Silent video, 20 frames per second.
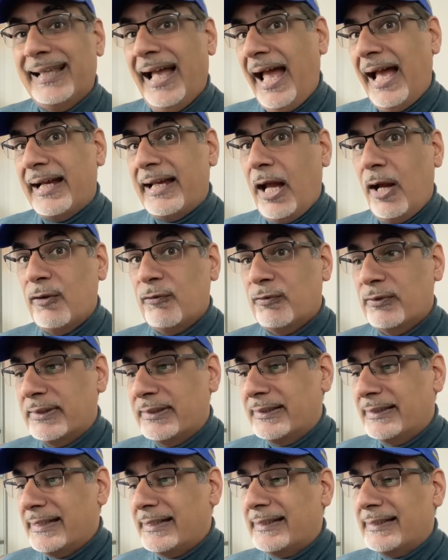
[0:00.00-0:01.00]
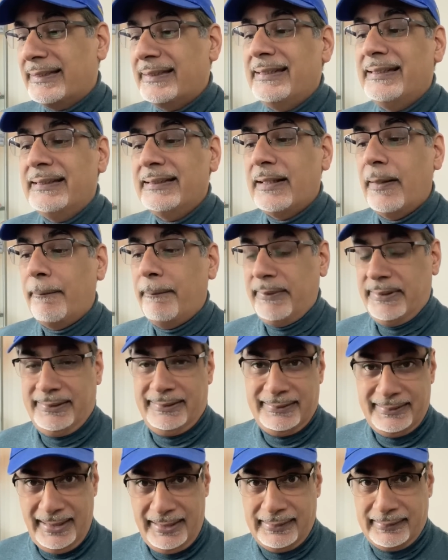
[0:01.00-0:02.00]
That accounts for
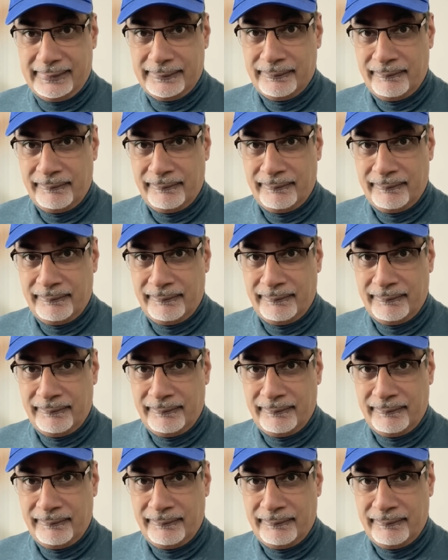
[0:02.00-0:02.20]
16%.